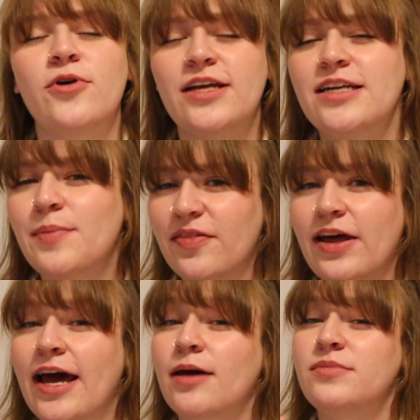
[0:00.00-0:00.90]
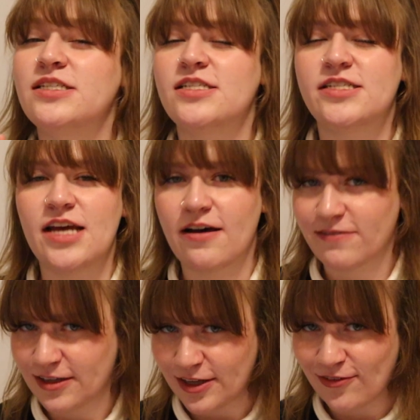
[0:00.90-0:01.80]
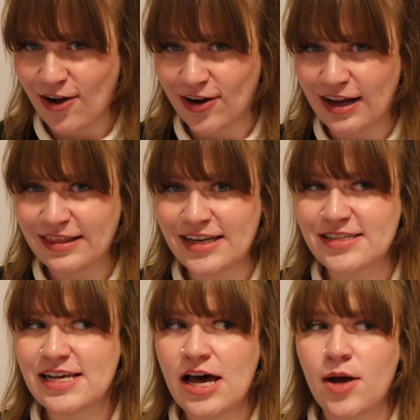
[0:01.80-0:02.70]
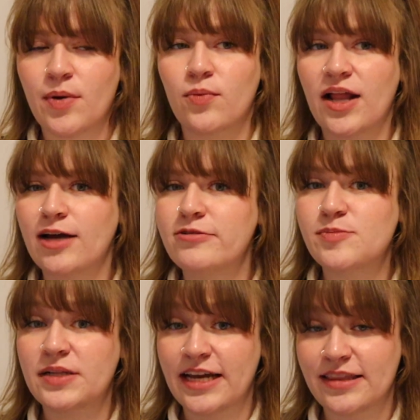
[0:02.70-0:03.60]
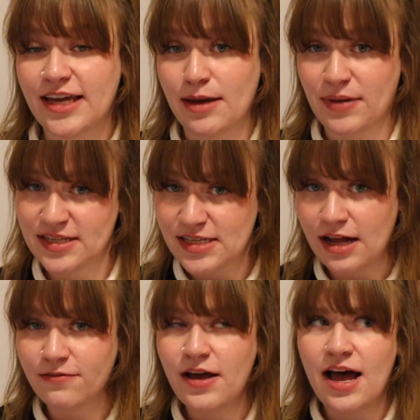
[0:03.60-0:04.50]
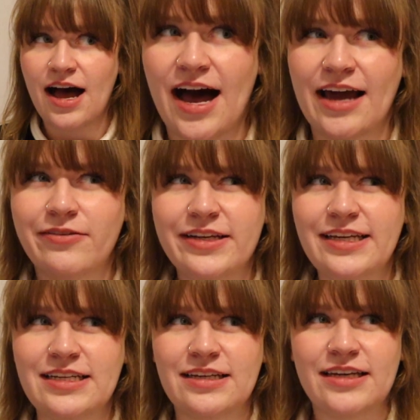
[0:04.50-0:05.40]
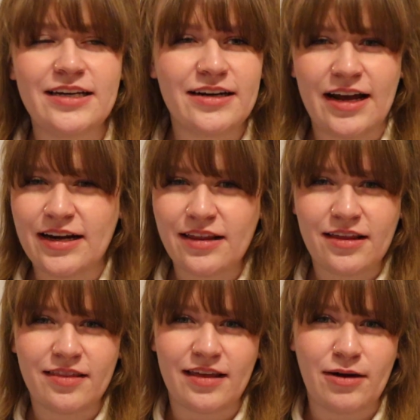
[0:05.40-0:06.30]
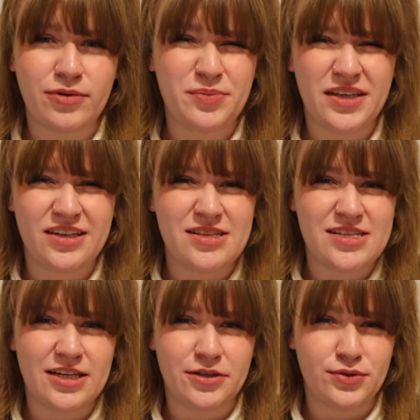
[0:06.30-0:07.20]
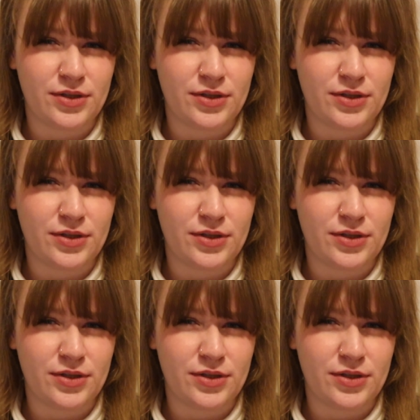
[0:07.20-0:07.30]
willing to bet that I am definitely wrong on this, but while I was playing the game myself, I really didn't hear anything that would be considered